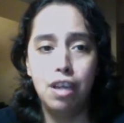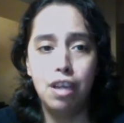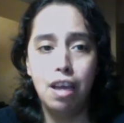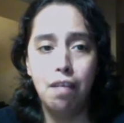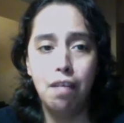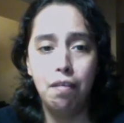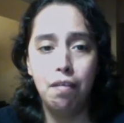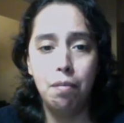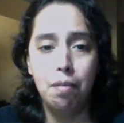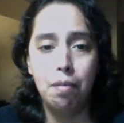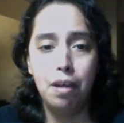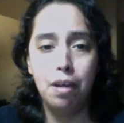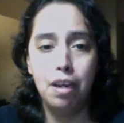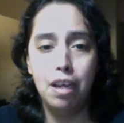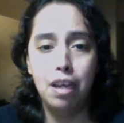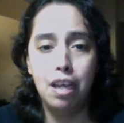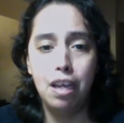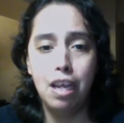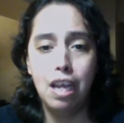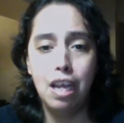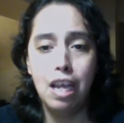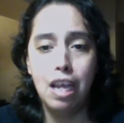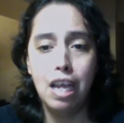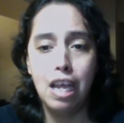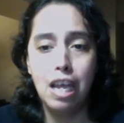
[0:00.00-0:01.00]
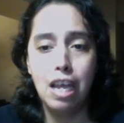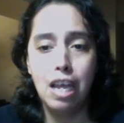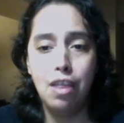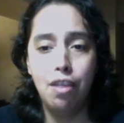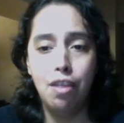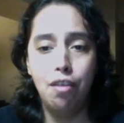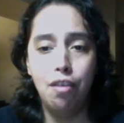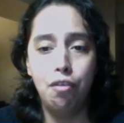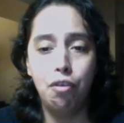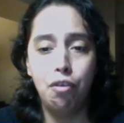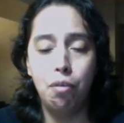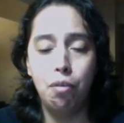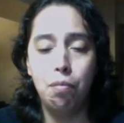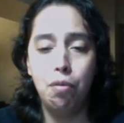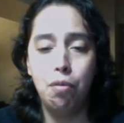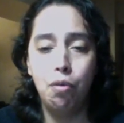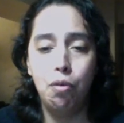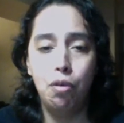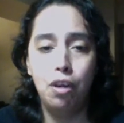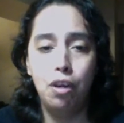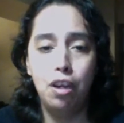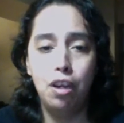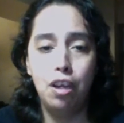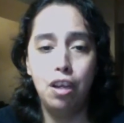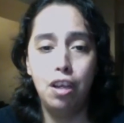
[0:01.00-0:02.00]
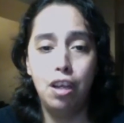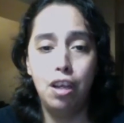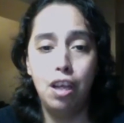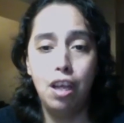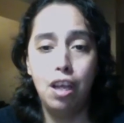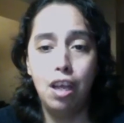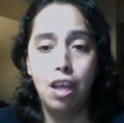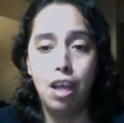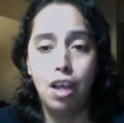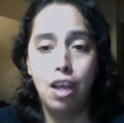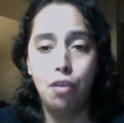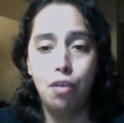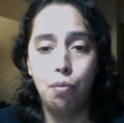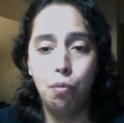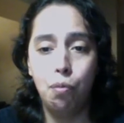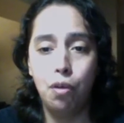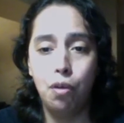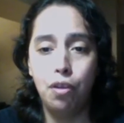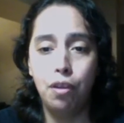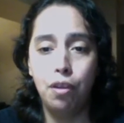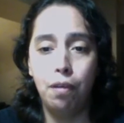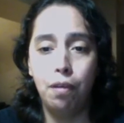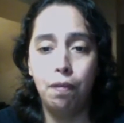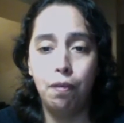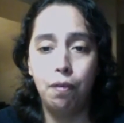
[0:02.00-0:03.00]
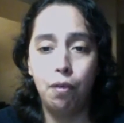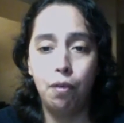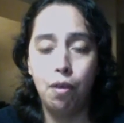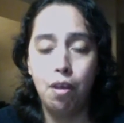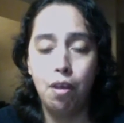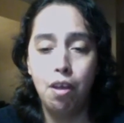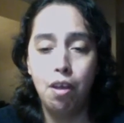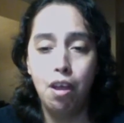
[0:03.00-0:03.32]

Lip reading: Everybody in this community is wonderful.